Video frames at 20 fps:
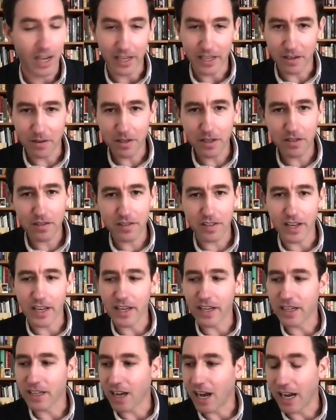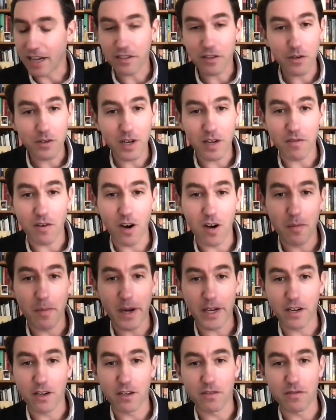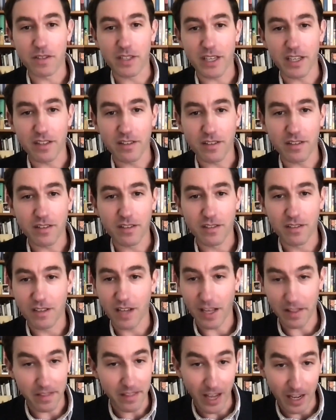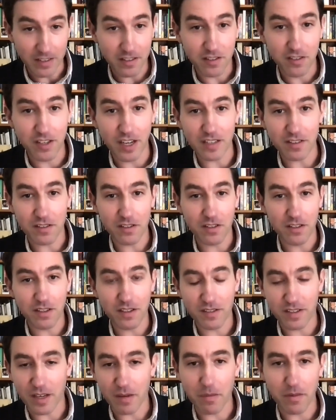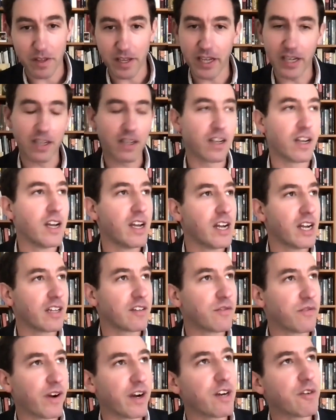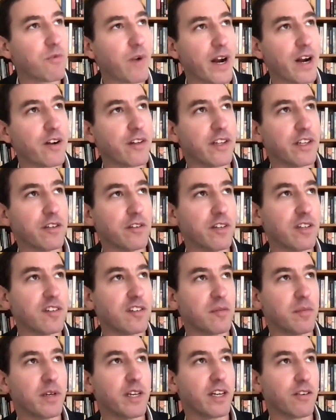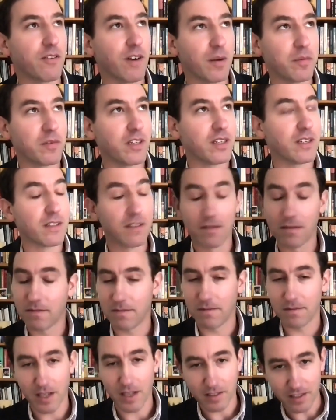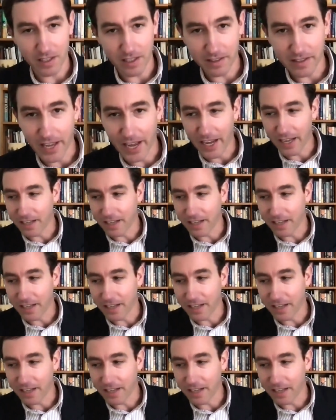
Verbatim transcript: I hear what you're saying. I turn off all my notifications. I, I suggest you do the same thing. It's very rare that you need to be interrupted did